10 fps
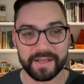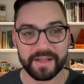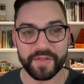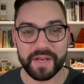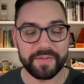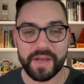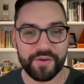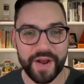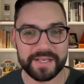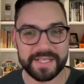Think of the other
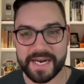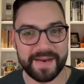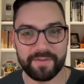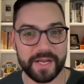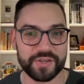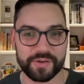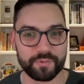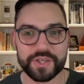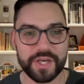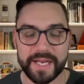guys that I didn't even mention.
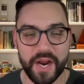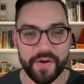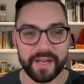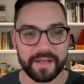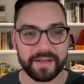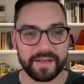Rashawn Gary,